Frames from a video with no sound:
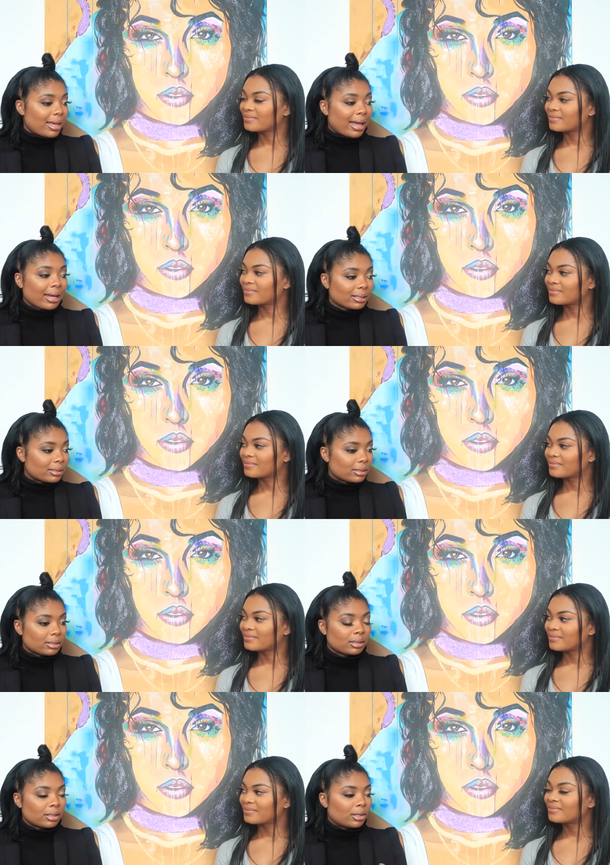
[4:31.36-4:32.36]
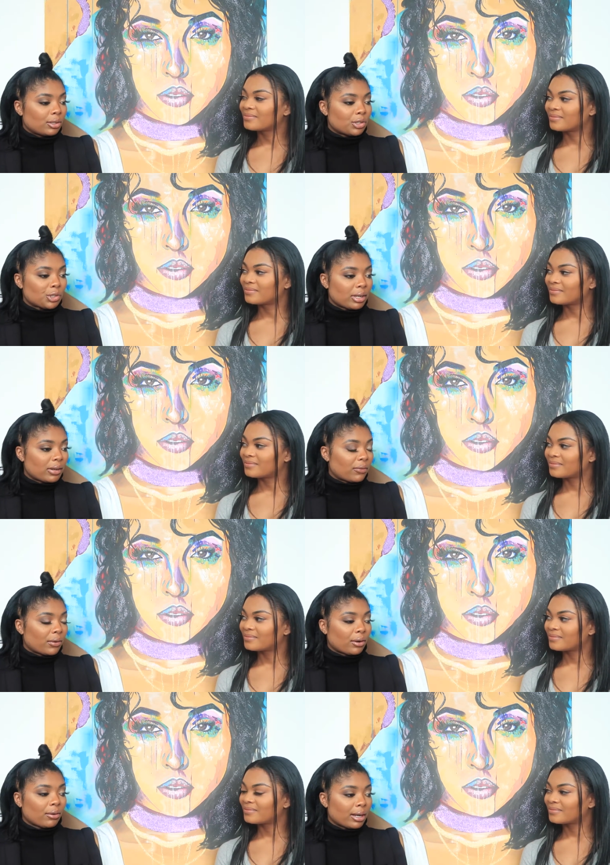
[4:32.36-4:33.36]
Speaker 1: act. Mm-hmm. You're trying to mm-hmm.
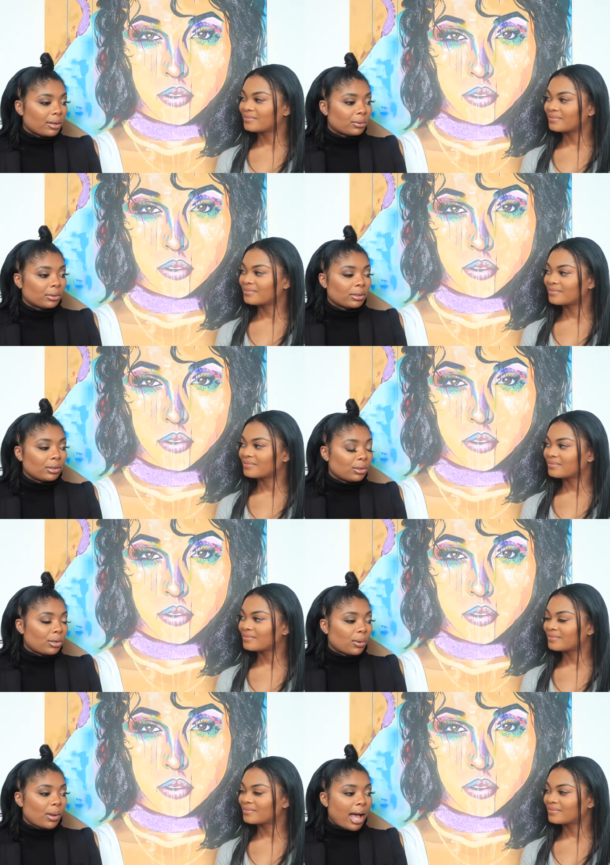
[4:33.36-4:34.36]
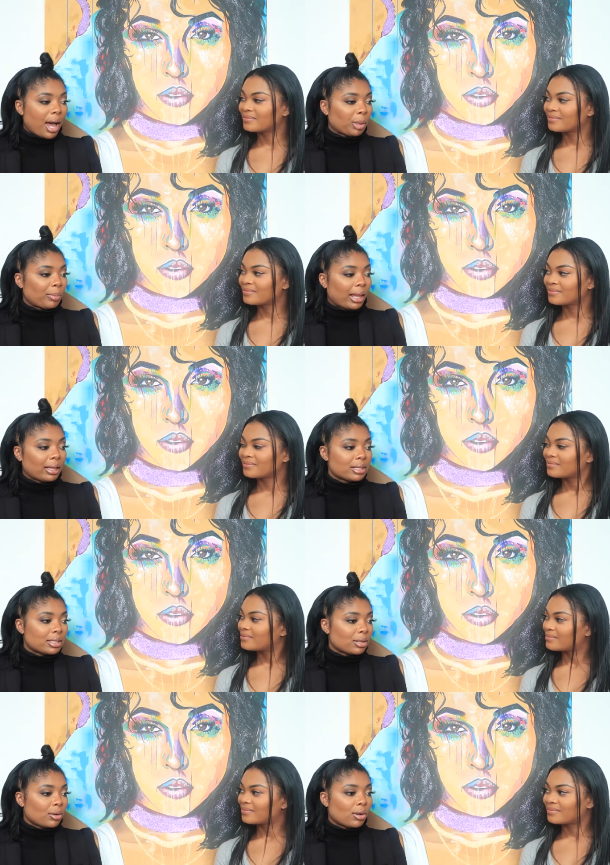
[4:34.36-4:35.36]
figure out, you know, how to
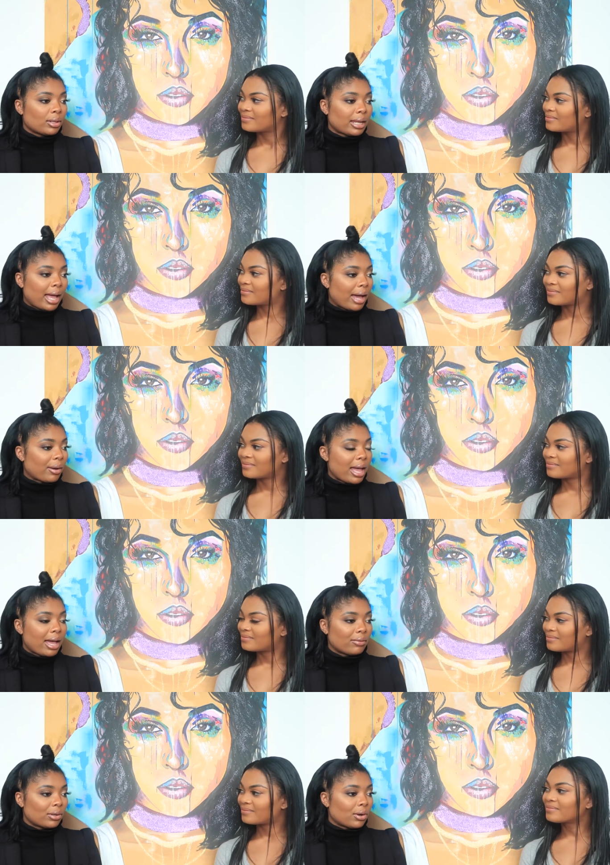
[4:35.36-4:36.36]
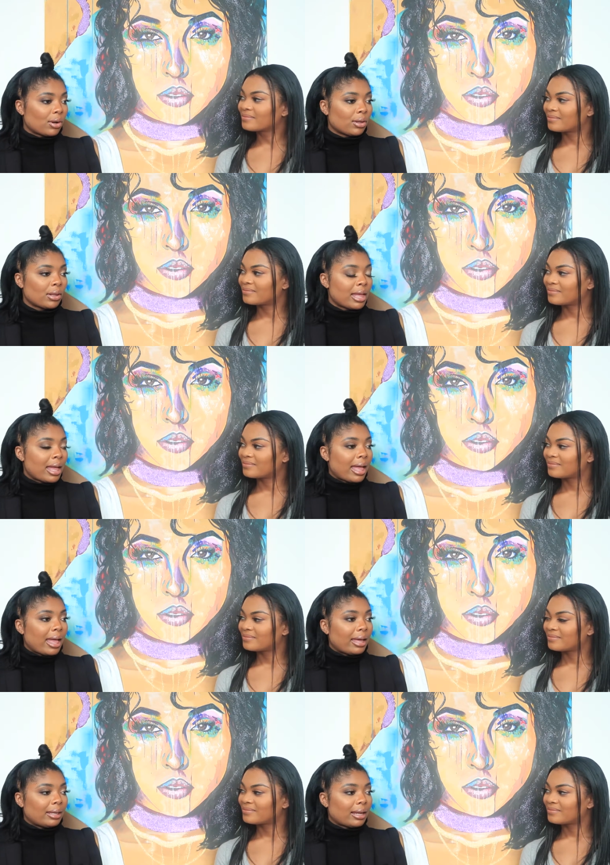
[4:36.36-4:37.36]
balance it all and how to have it all.
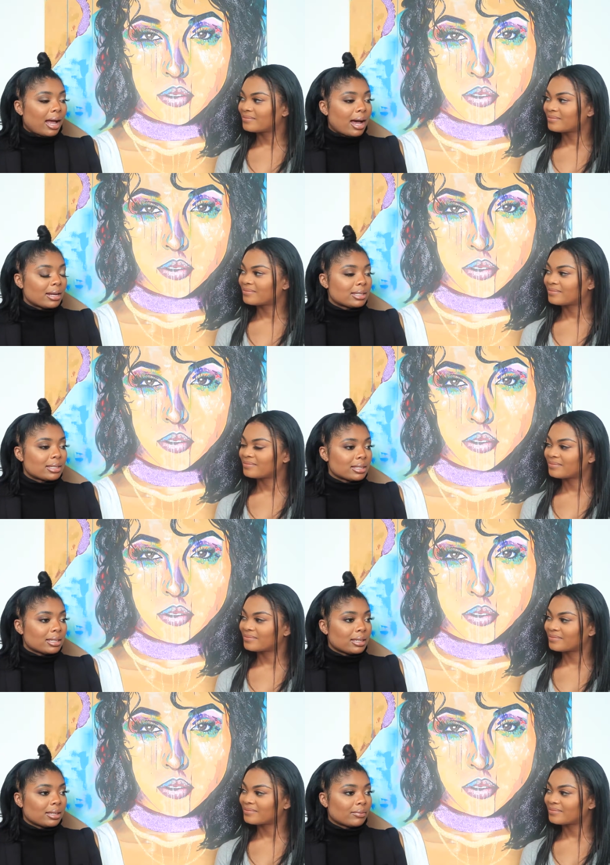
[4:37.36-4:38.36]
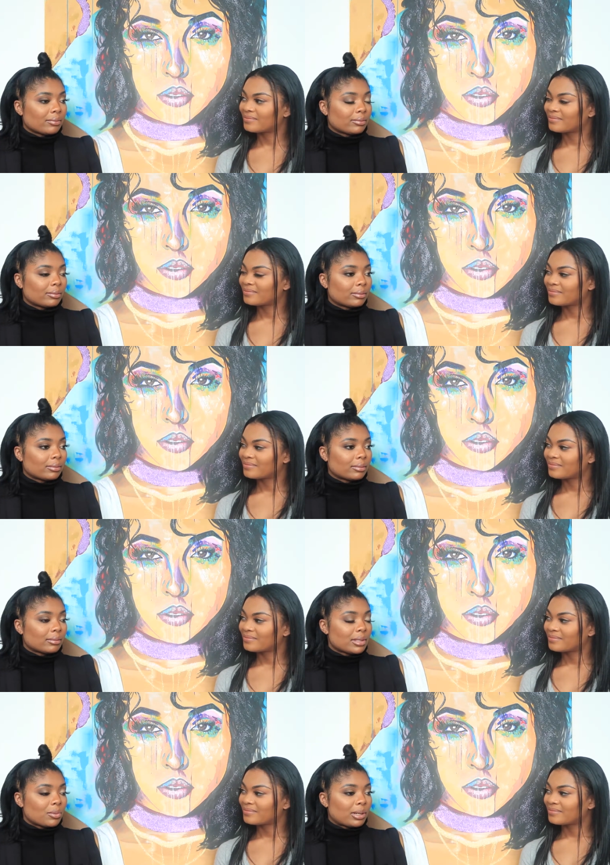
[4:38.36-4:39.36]
Mm-hmm. And honestly,
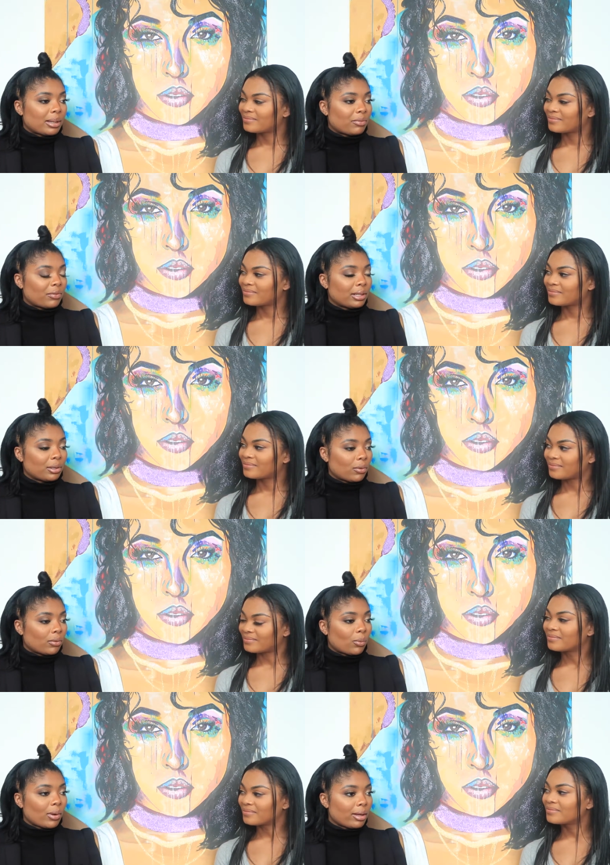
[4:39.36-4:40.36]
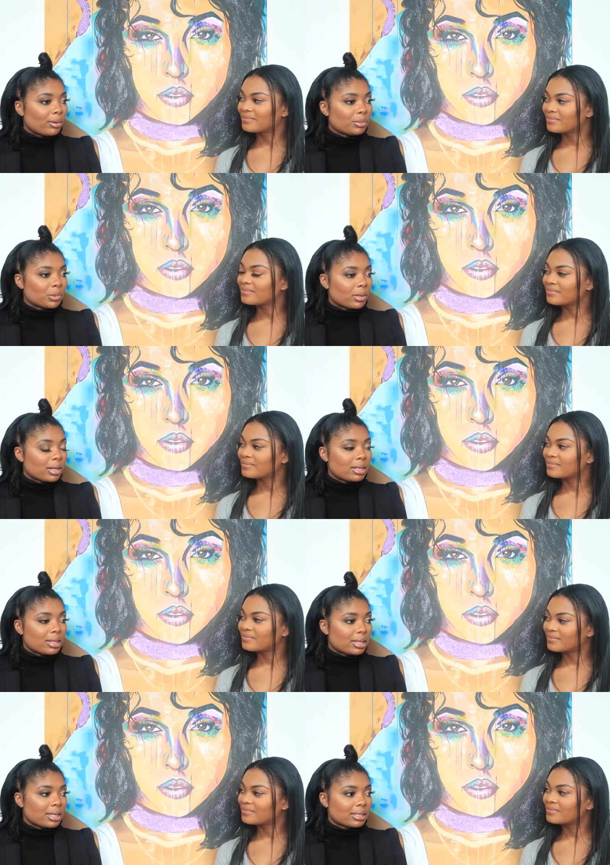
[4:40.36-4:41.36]
when I'm feeling overwhelmed, one of
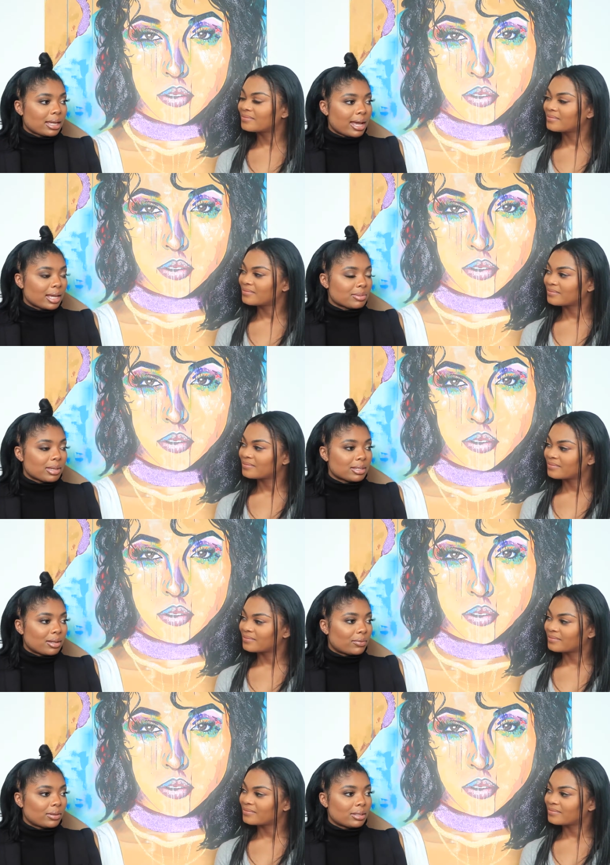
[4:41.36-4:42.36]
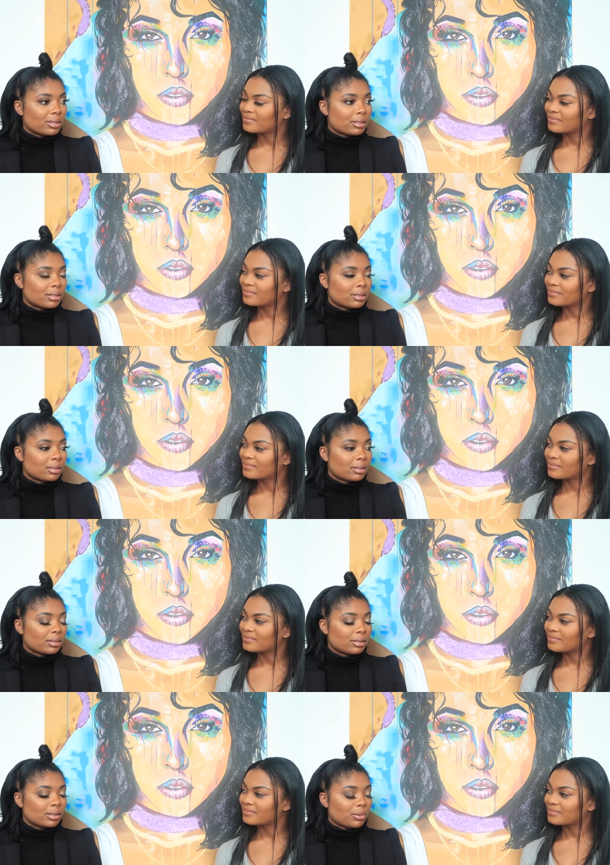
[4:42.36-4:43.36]
the things I ask myself is,
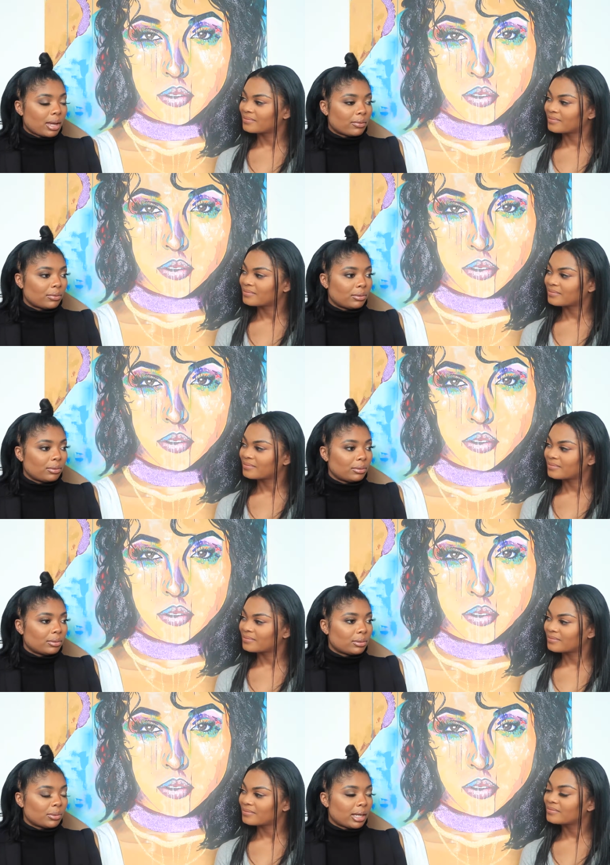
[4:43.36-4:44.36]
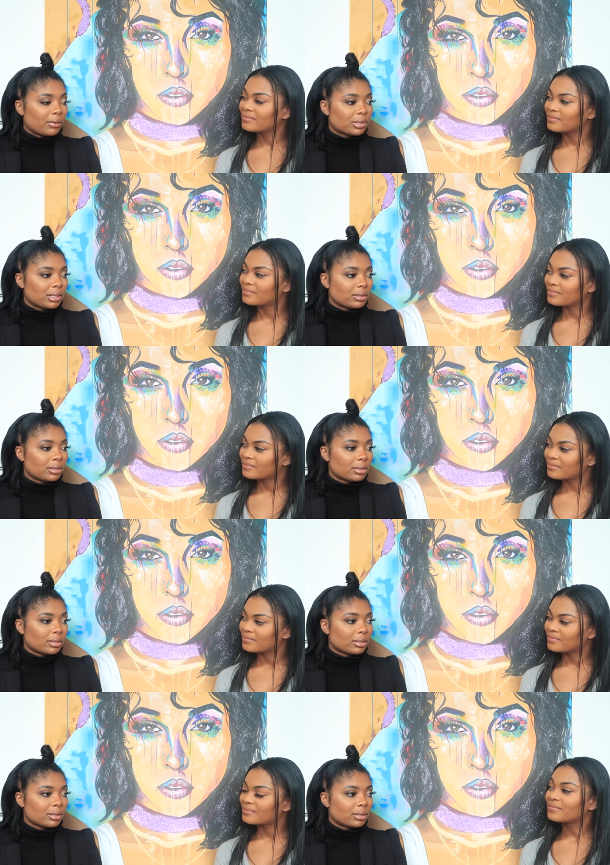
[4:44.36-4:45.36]
do I have food? Do I have
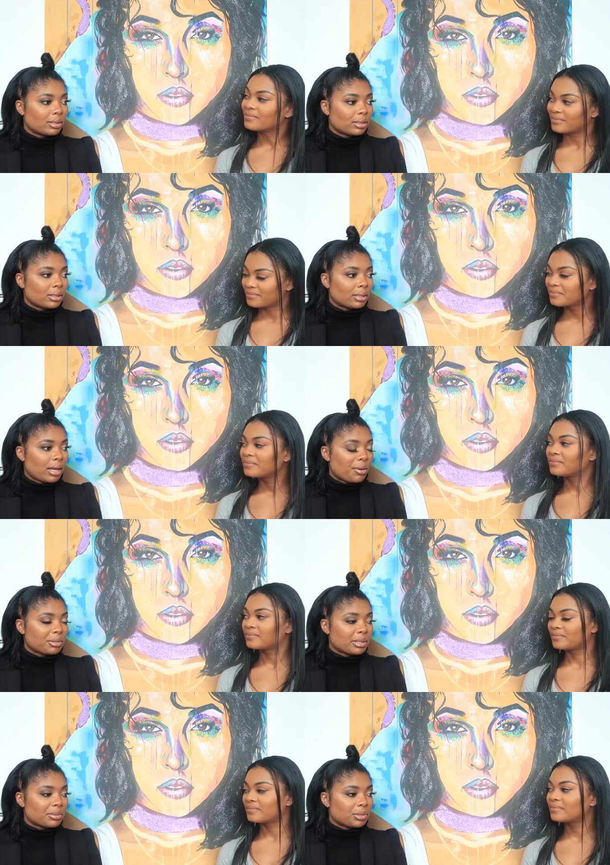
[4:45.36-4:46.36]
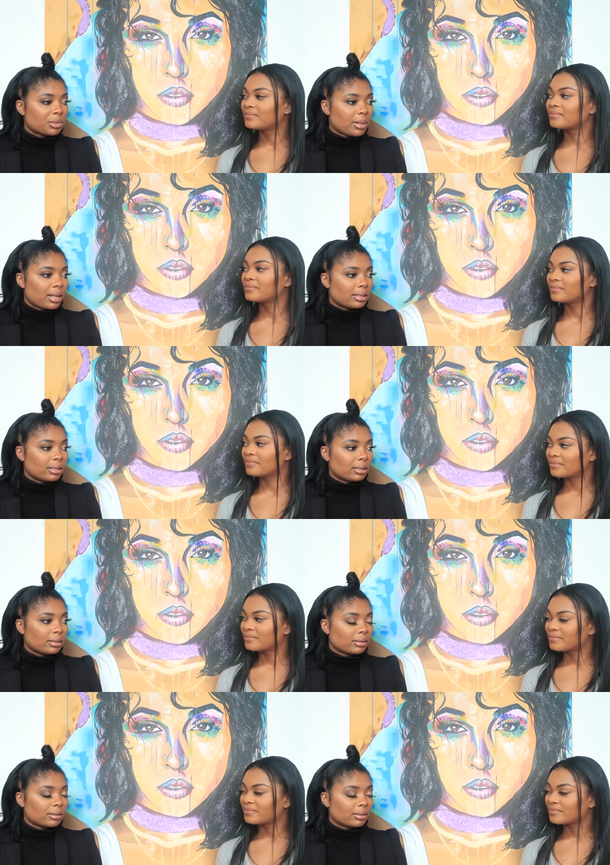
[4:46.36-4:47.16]
shelter? How is my spirituality?